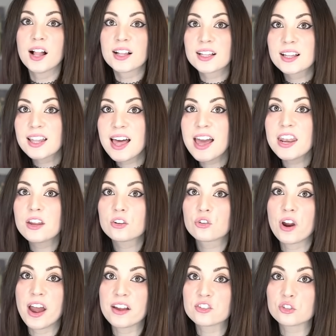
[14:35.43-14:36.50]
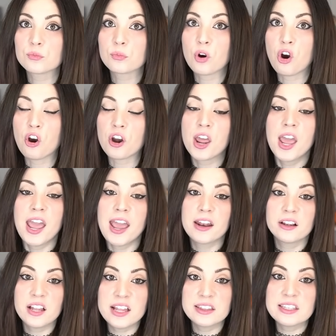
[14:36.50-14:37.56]
Let it crash and burn and
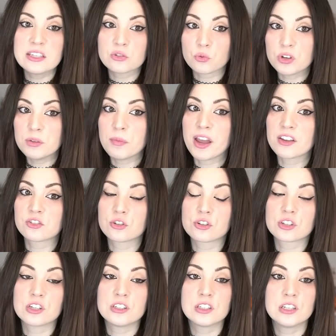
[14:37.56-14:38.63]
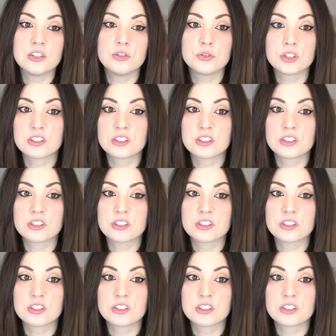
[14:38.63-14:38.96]
let these remasters continue to